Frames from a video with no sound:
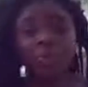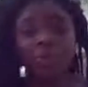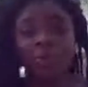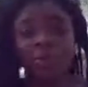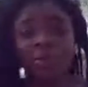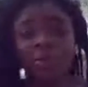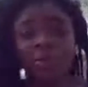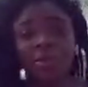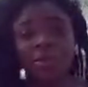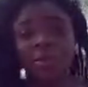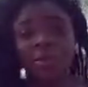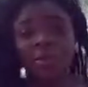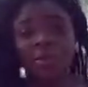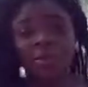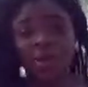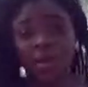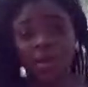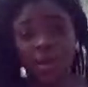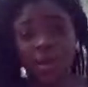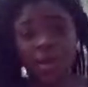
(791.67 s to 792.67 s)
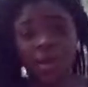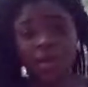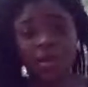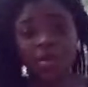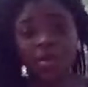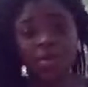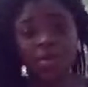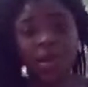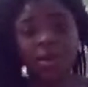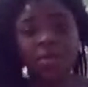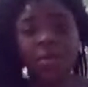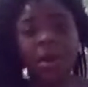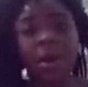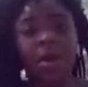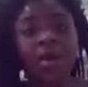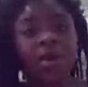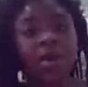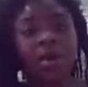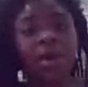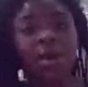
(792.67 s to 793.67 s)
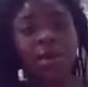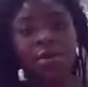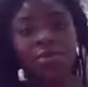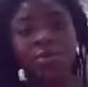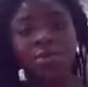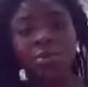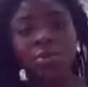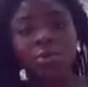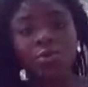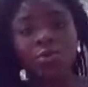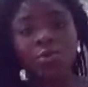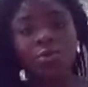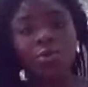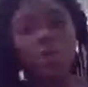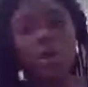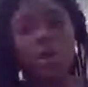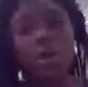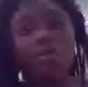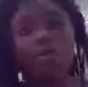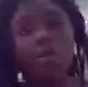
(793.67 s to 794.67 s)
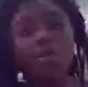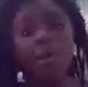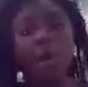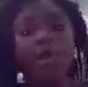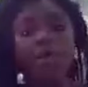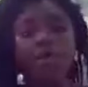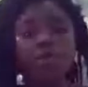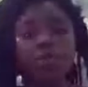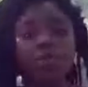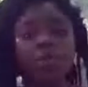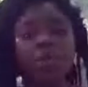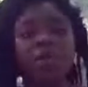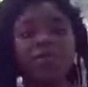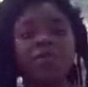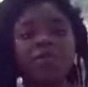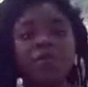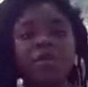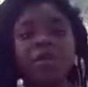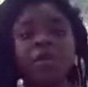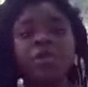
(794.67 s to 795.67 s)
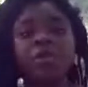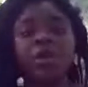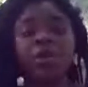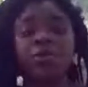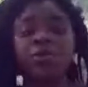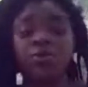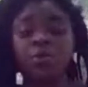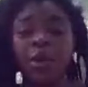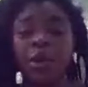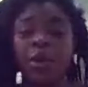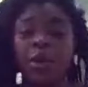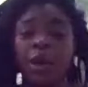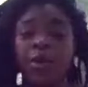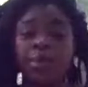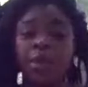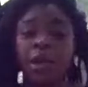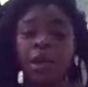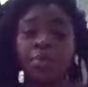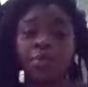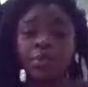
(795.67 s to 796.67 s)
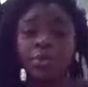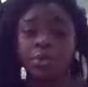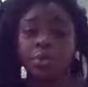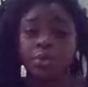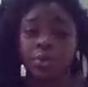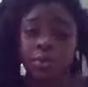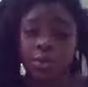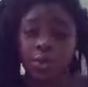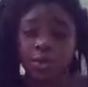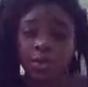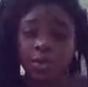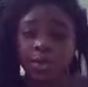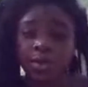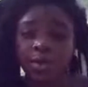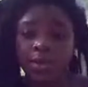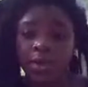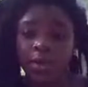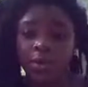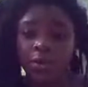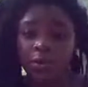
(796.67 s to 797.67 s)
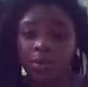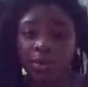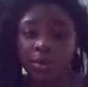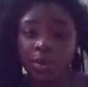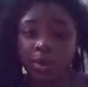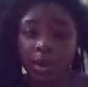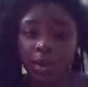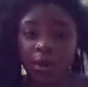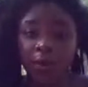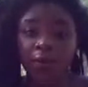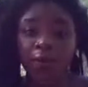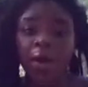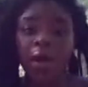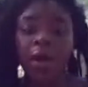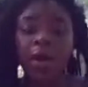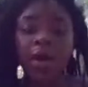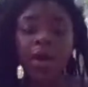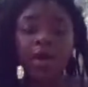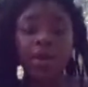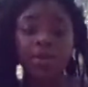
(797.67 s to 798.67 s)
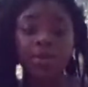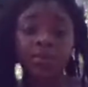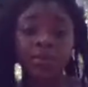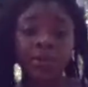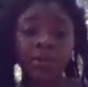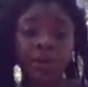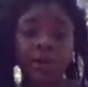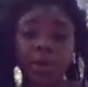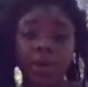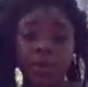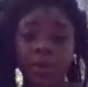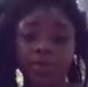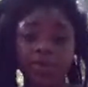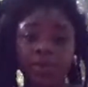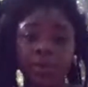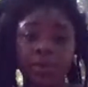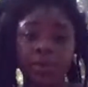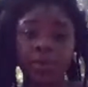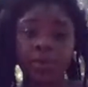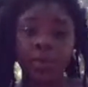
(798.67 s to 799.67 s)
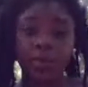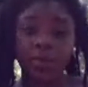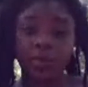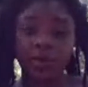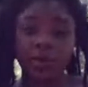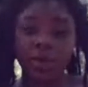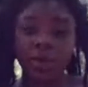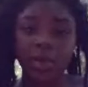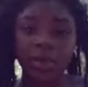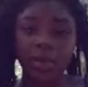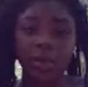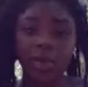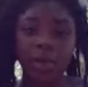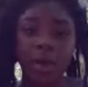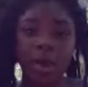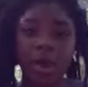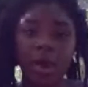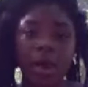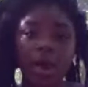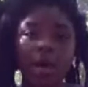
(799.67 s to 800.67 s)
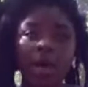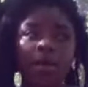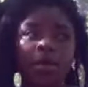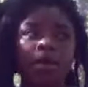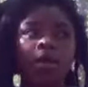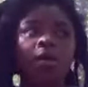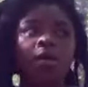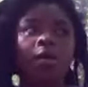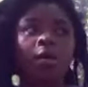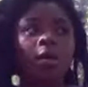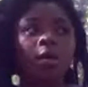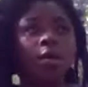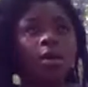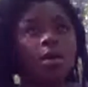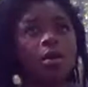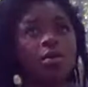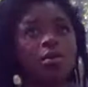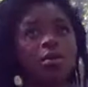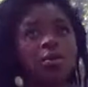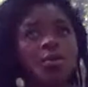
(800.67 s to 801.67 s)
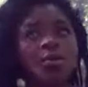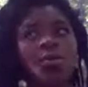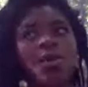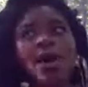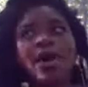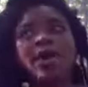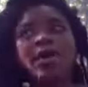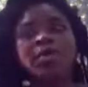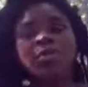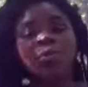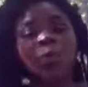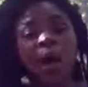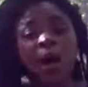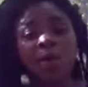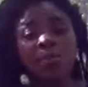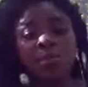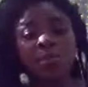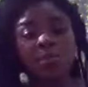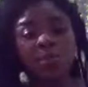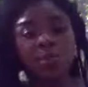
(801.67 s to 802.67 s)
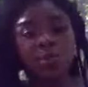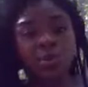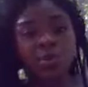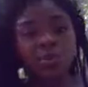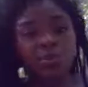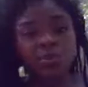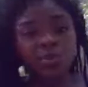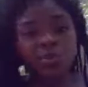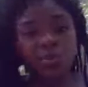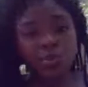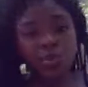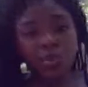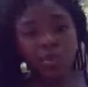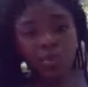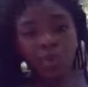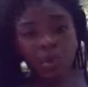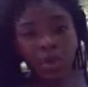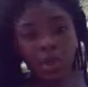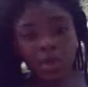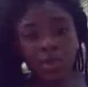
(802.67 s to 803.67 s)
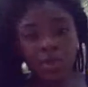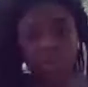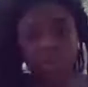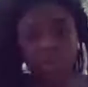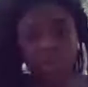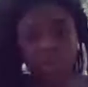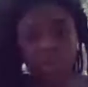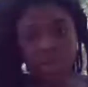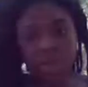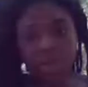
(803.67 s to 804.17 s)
research and study so that way i can help to provide you with the information that you may not be able to research and study yourself as far as fertility relates and i guess why i'm so interested in